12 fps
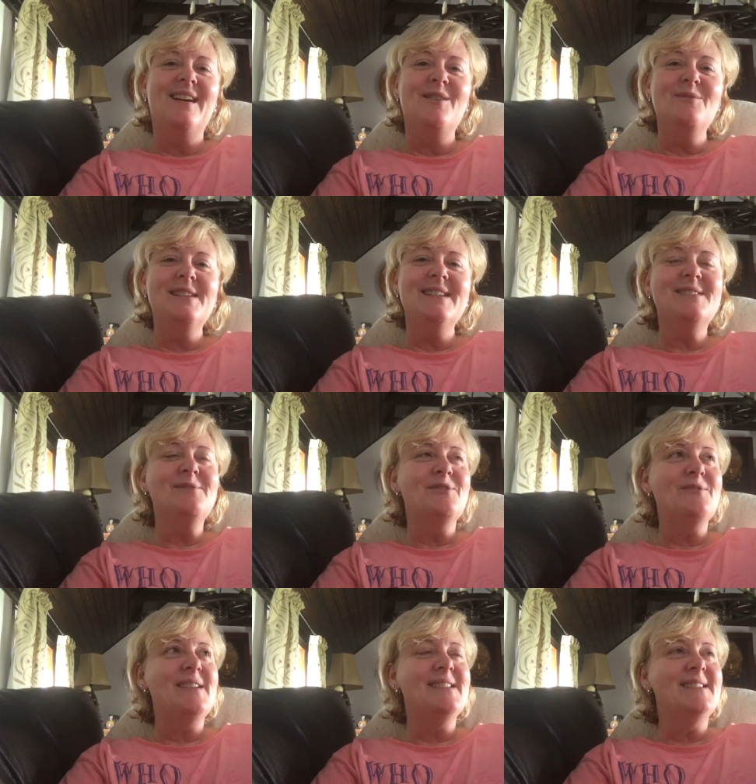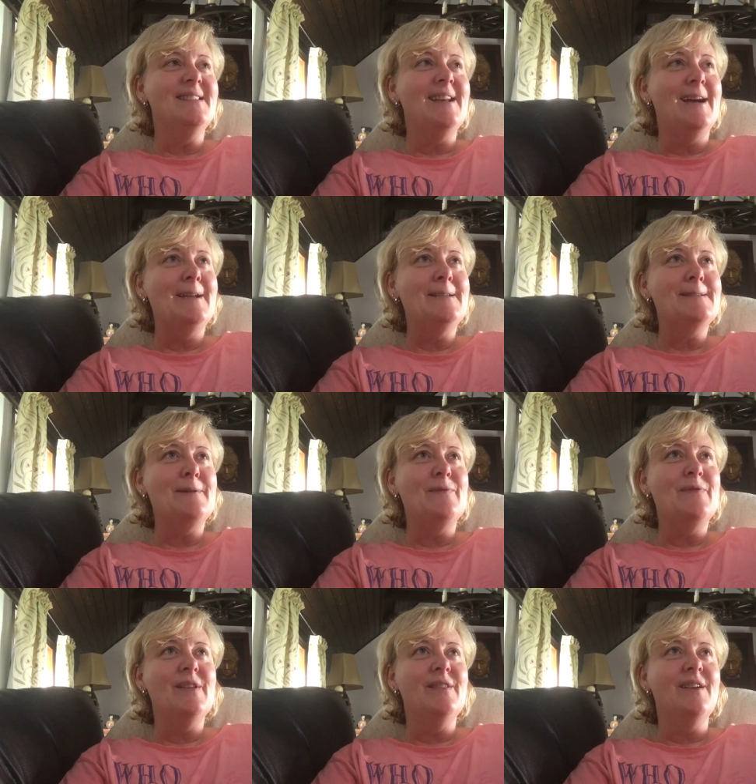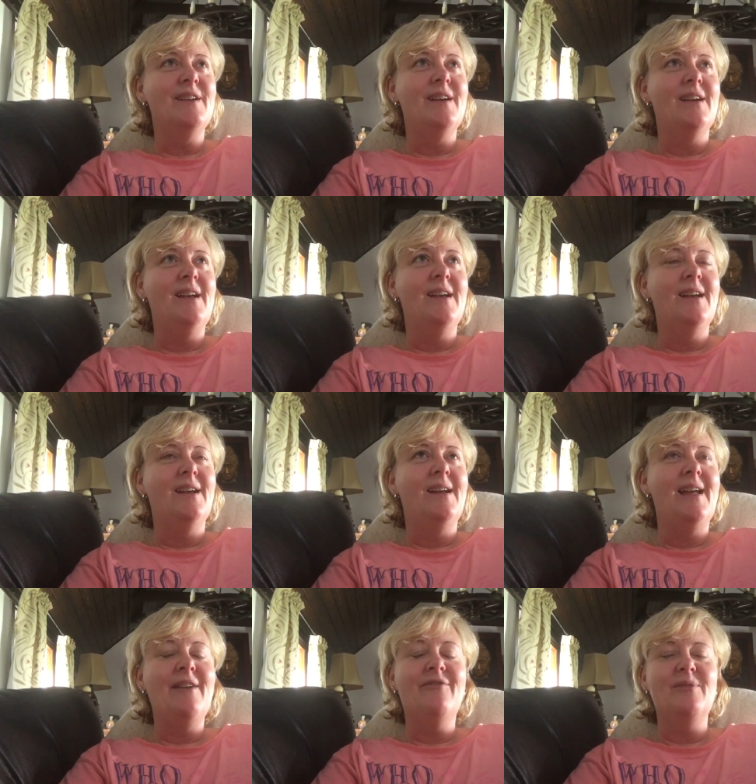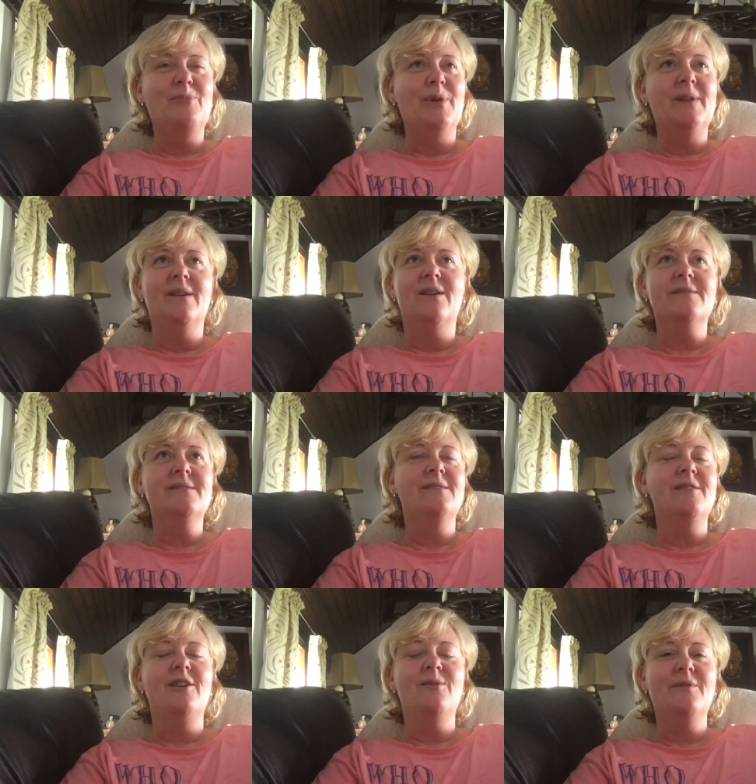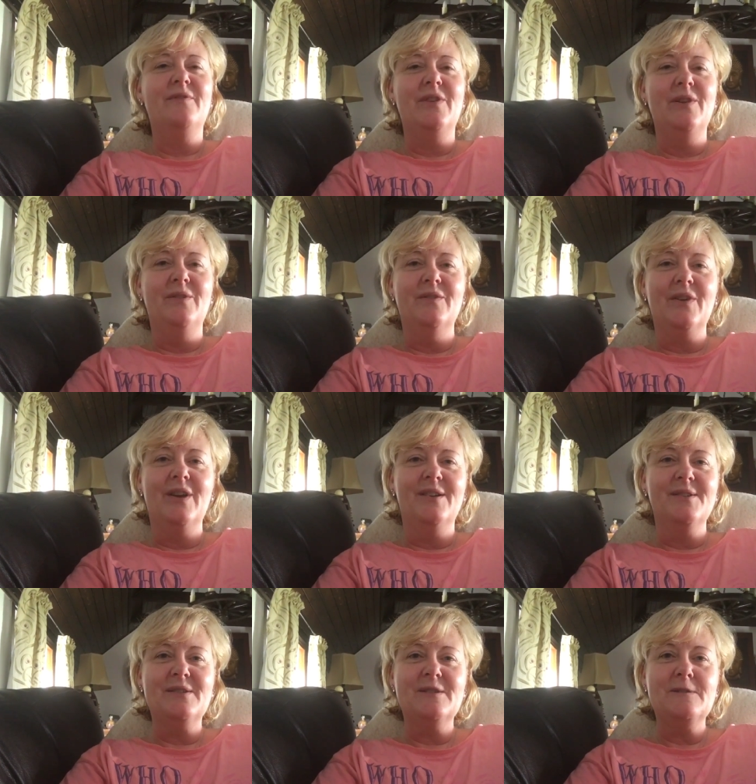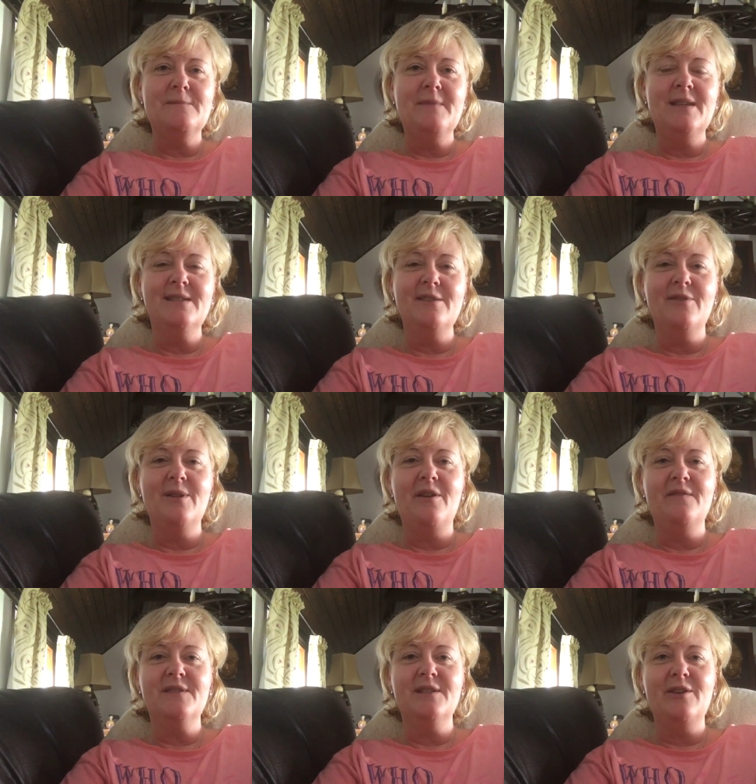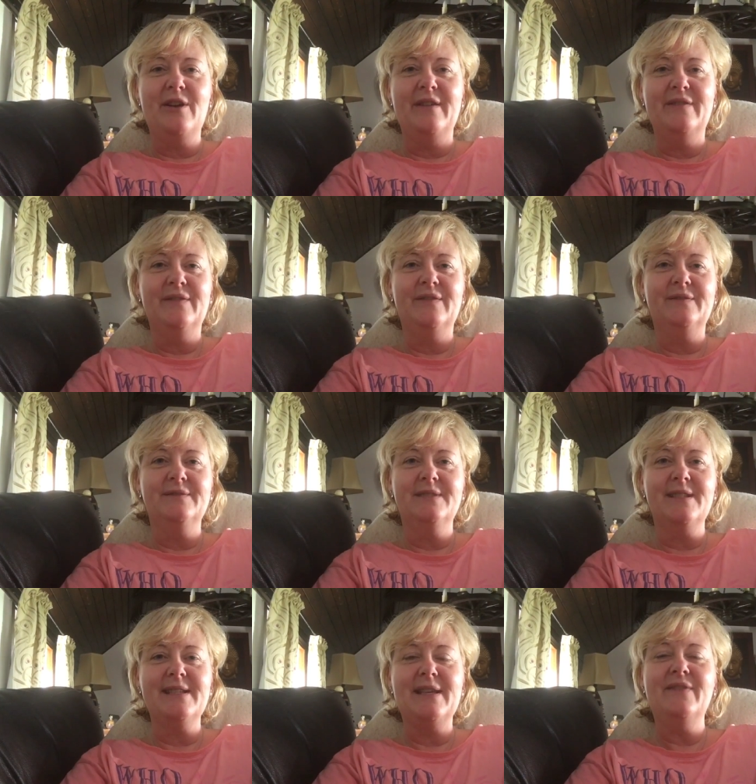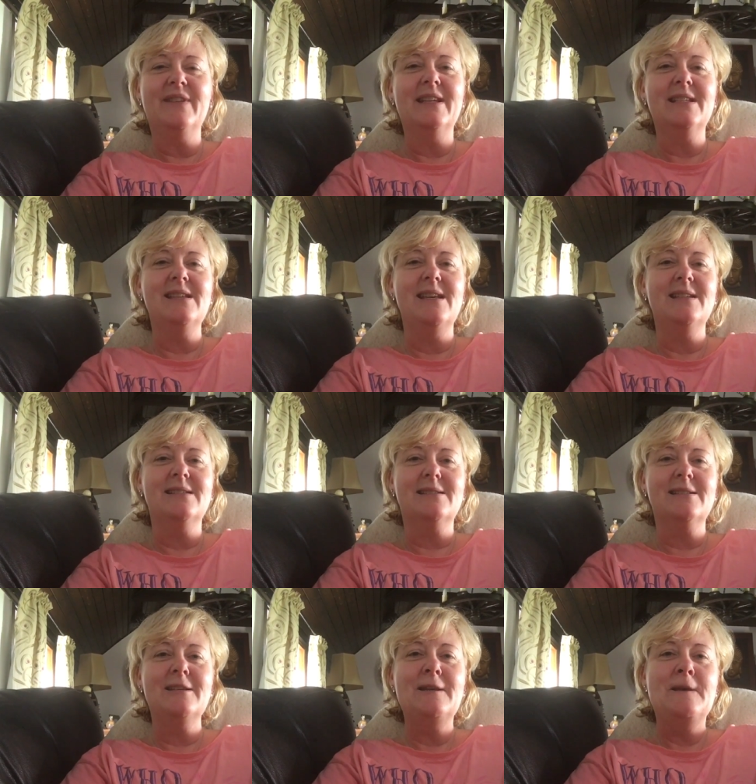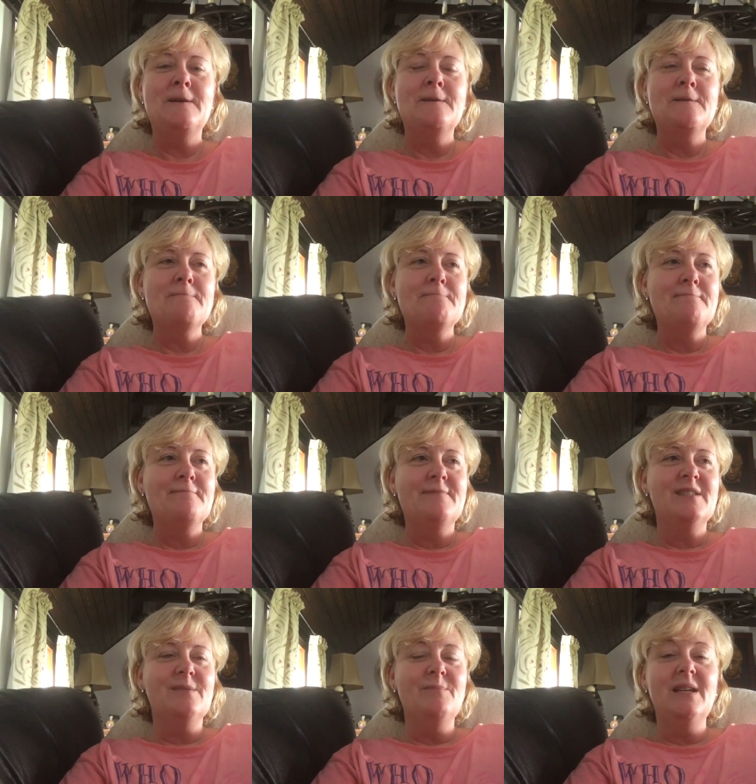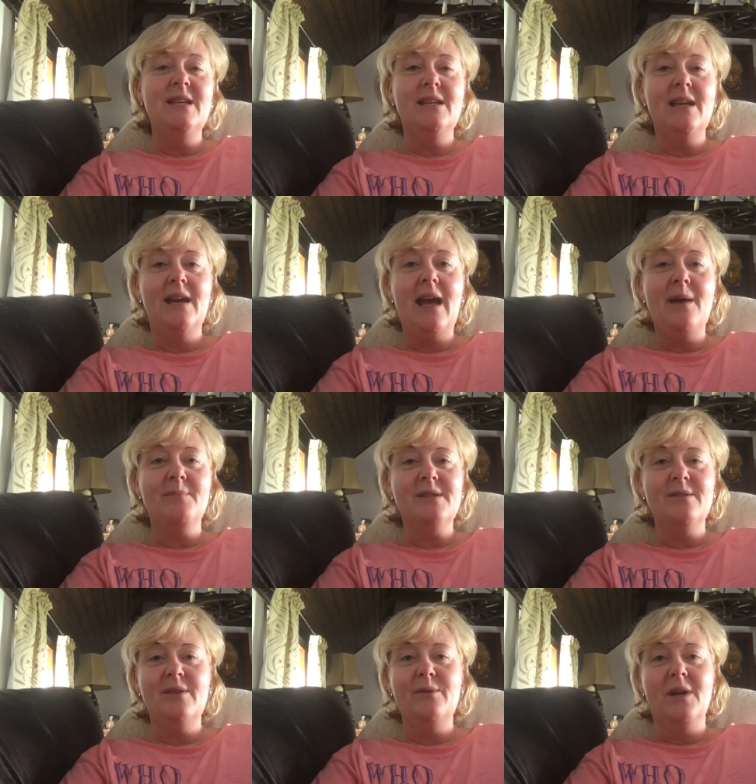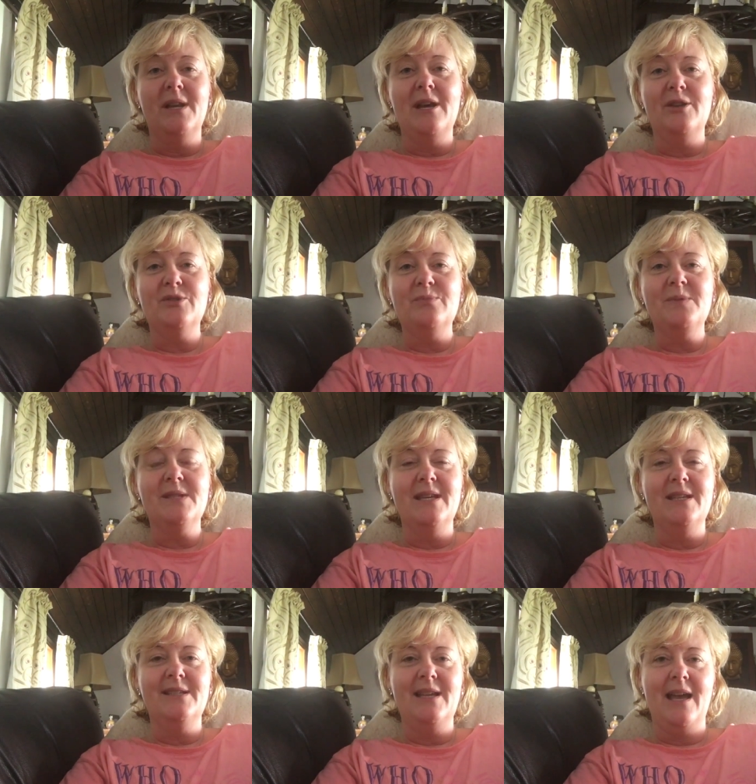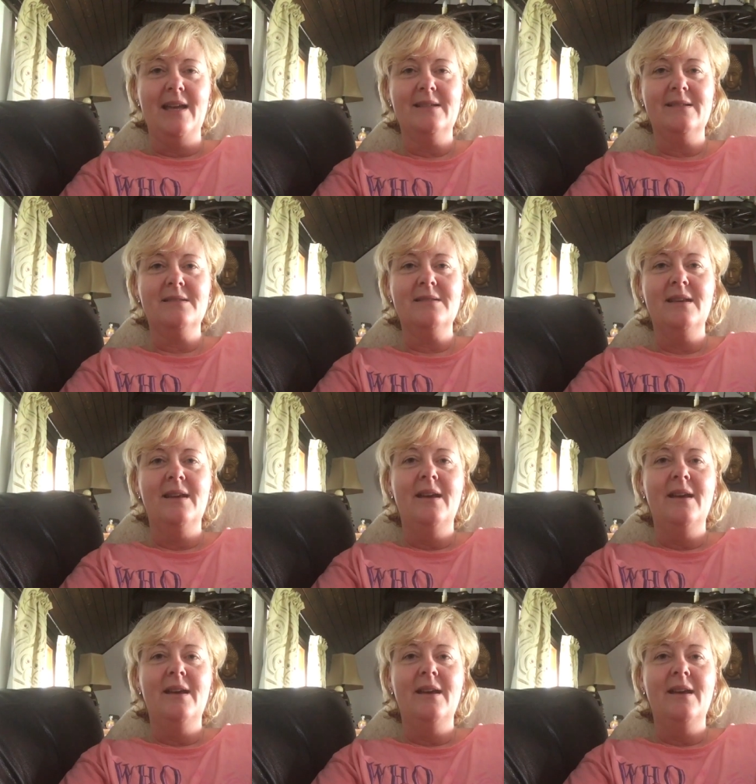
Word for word: I wanted to address today something that everybody asks in the whole of the universe. Is there an afterlife? Does heaven exist? To me, absolutely 100% yes.